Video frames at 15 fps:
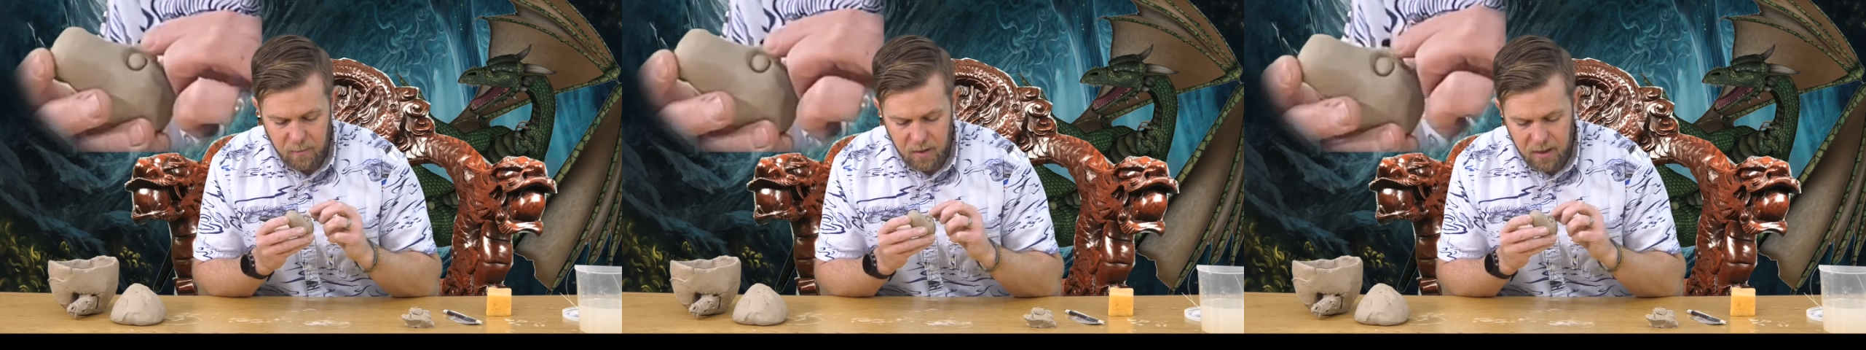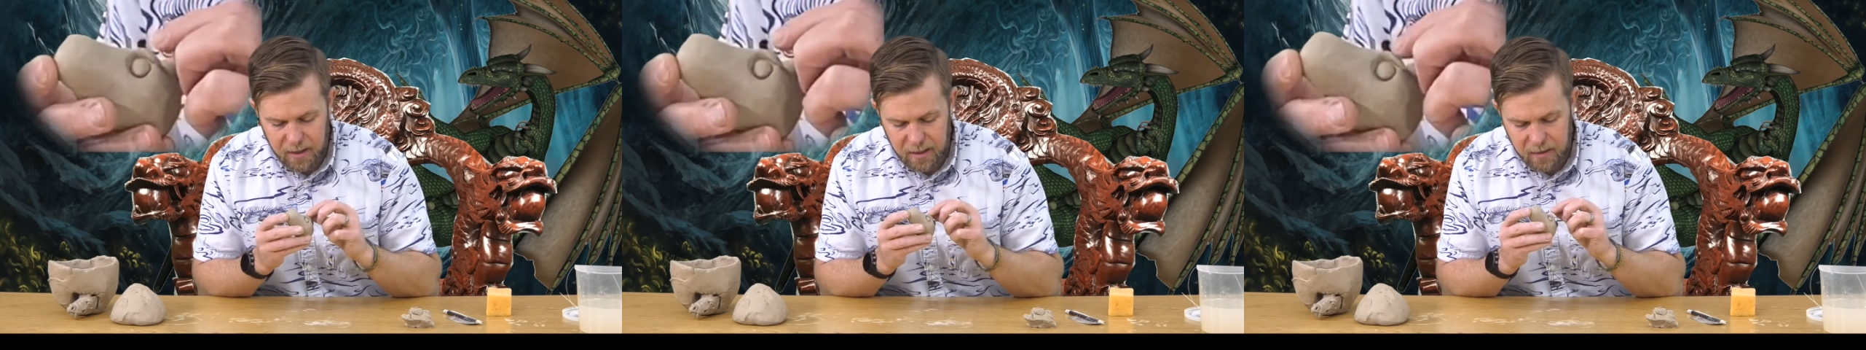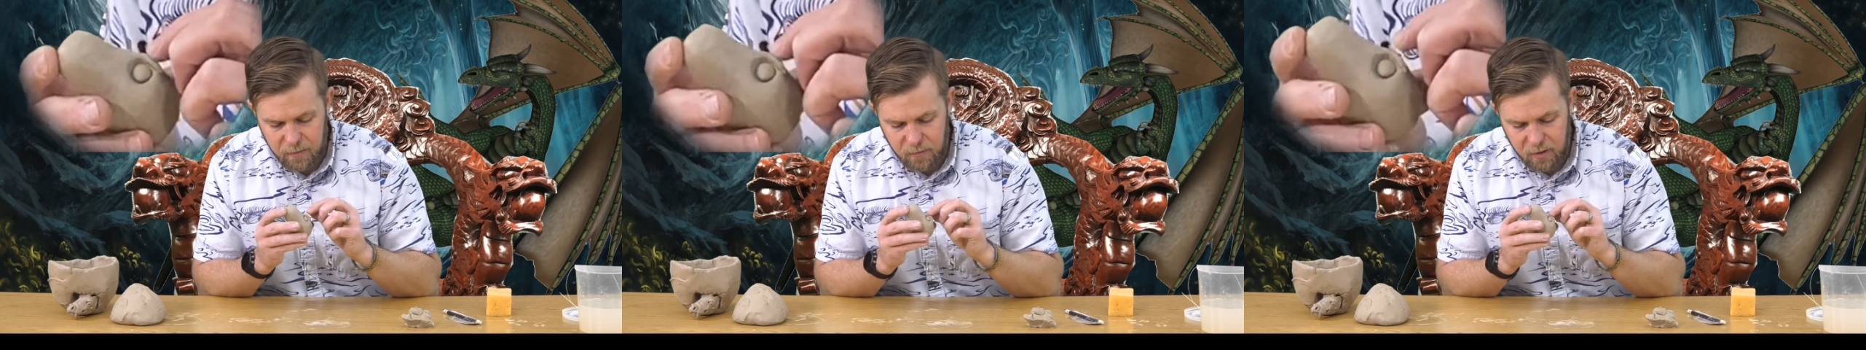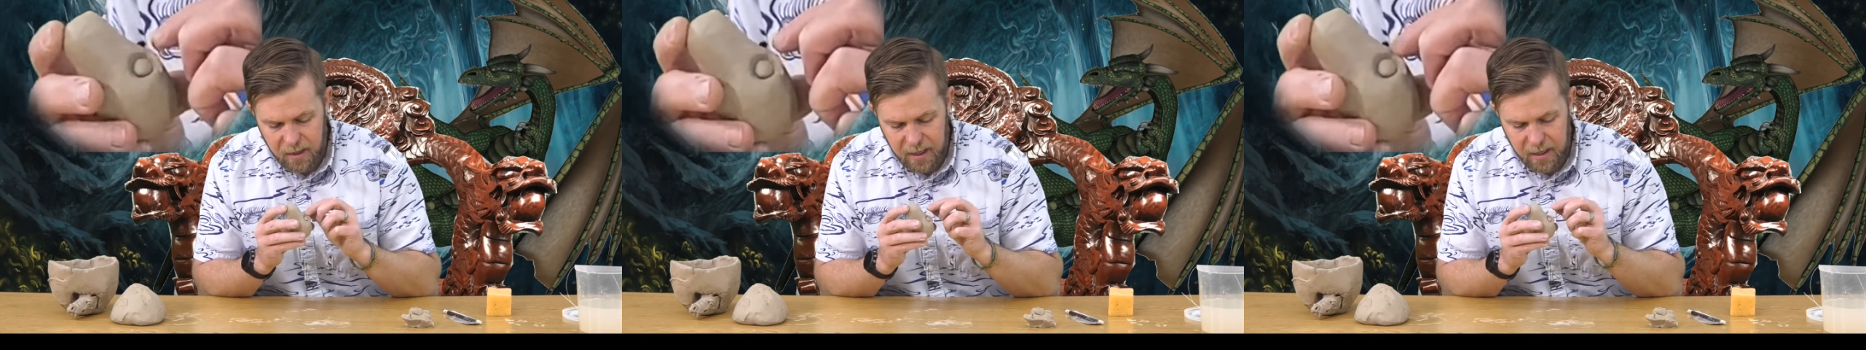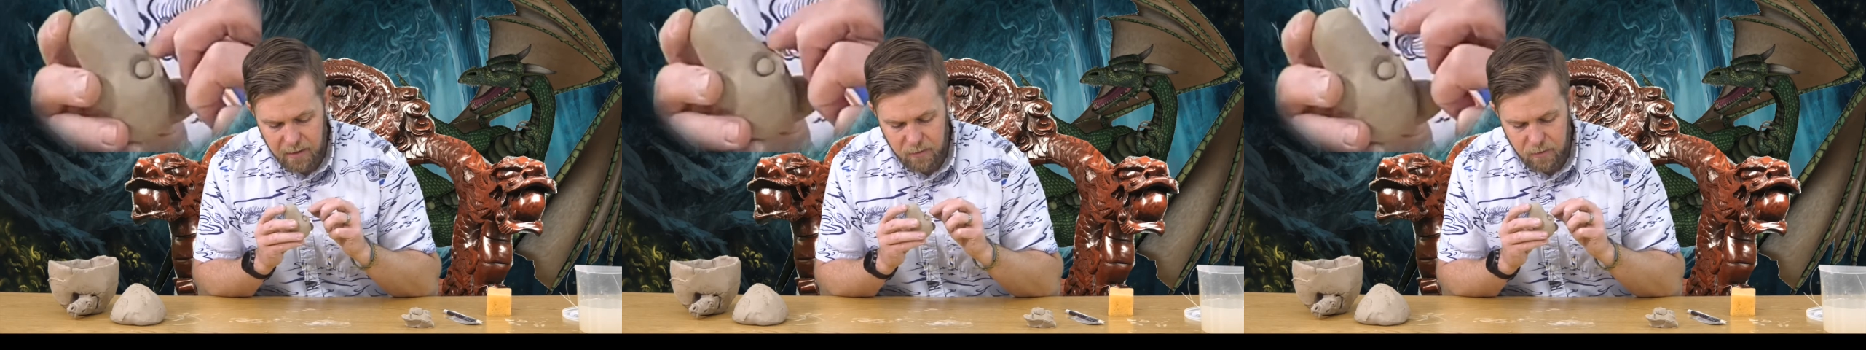clay for
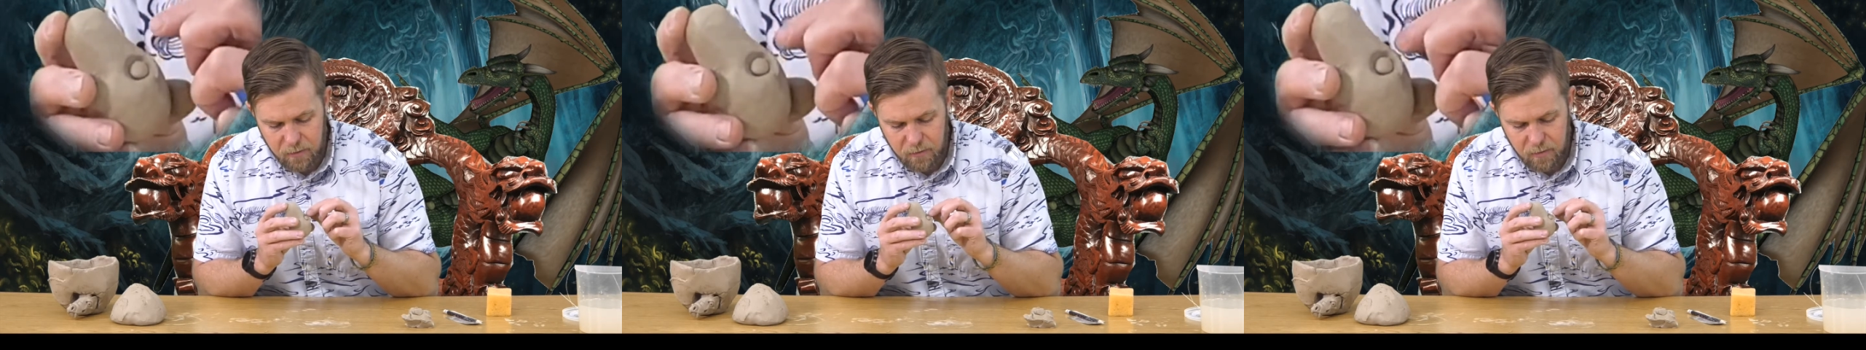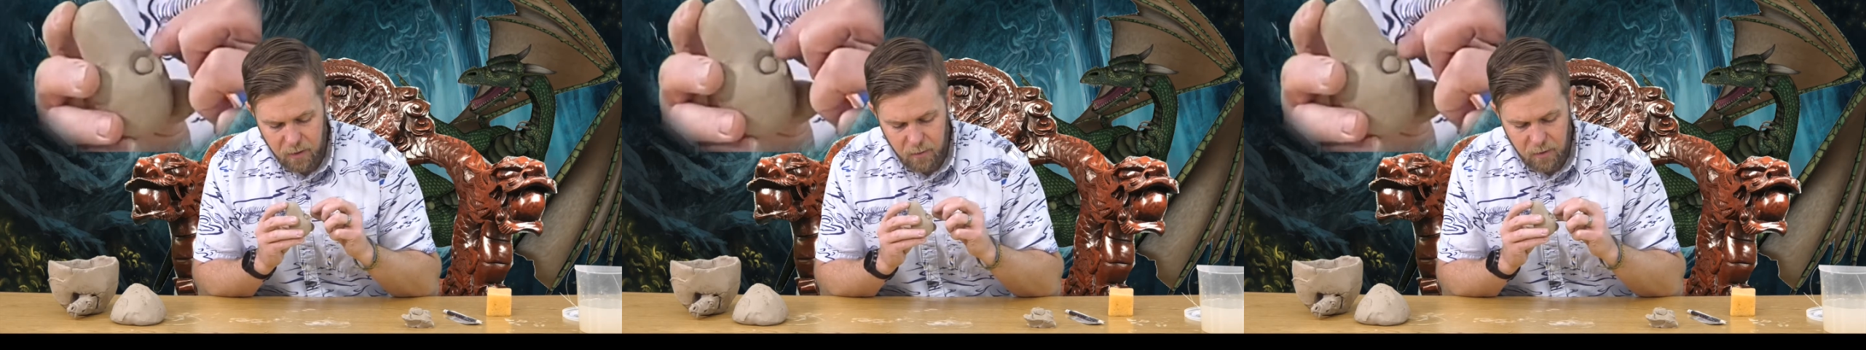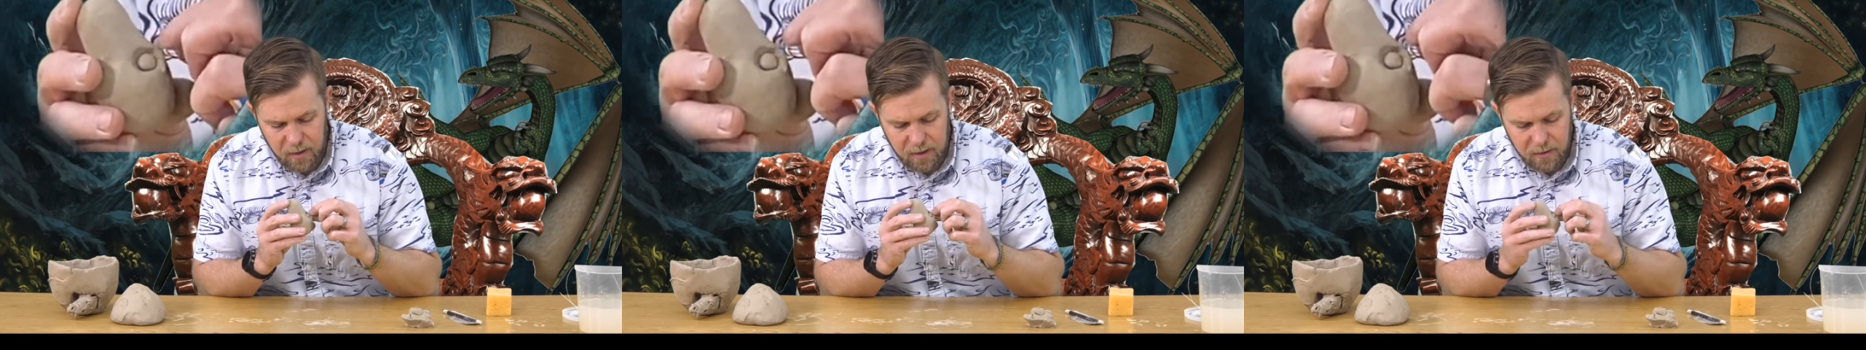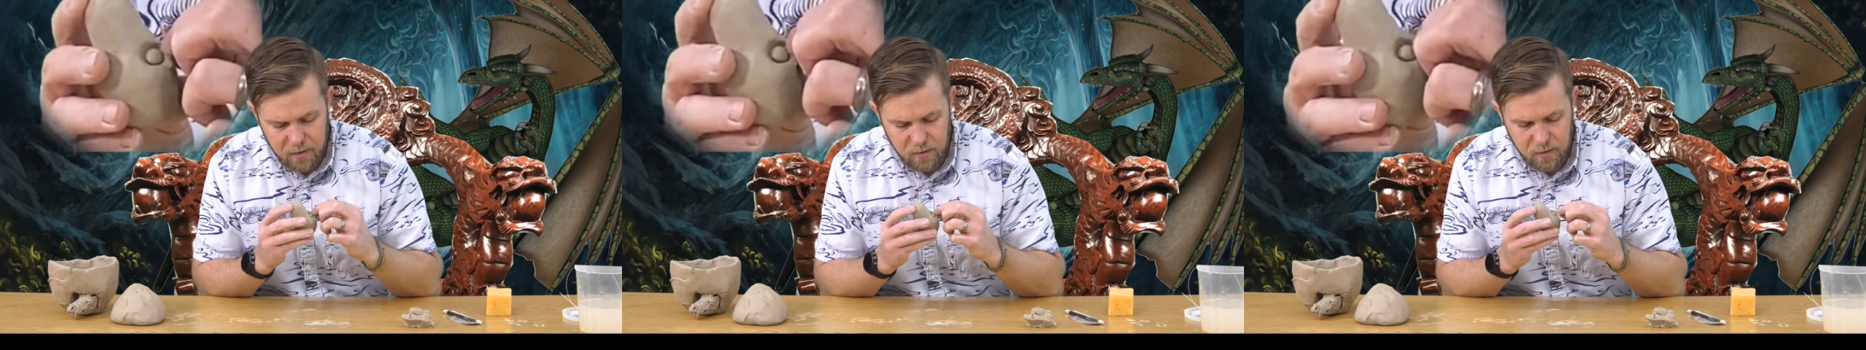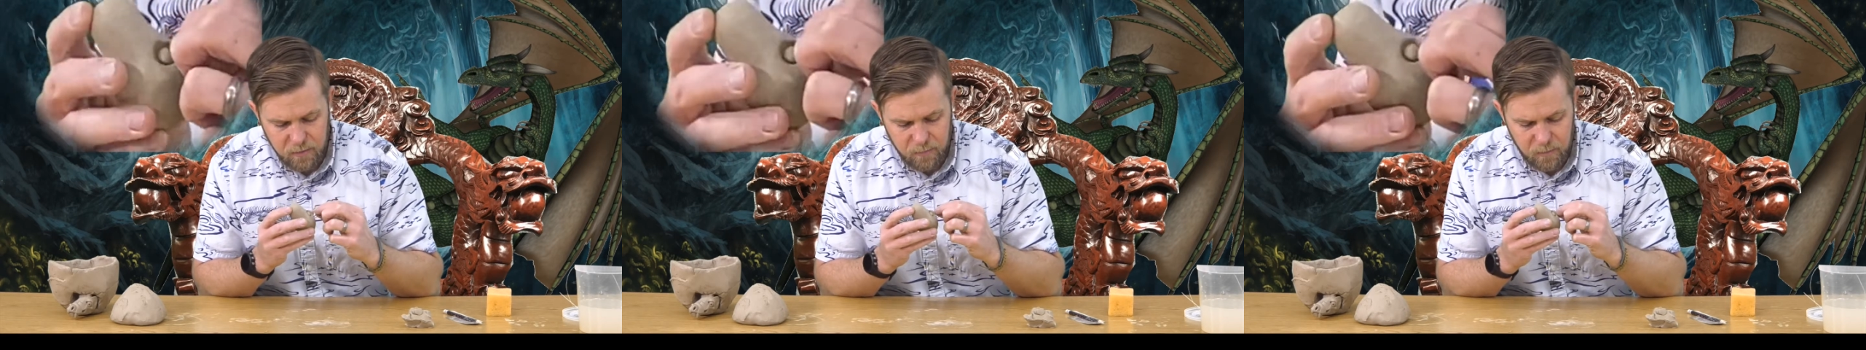that if I wanted
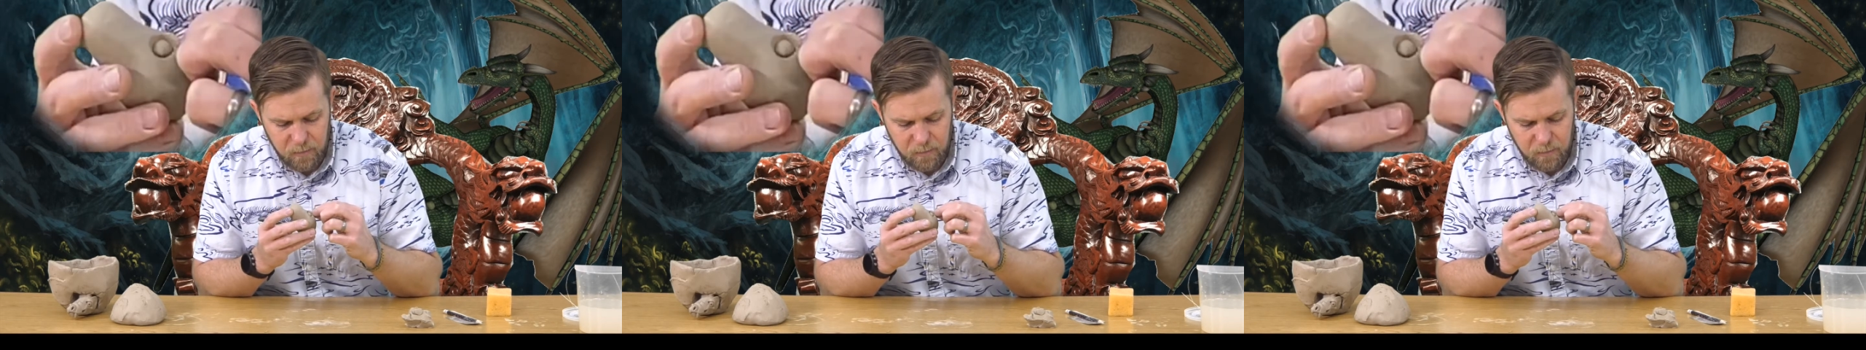to,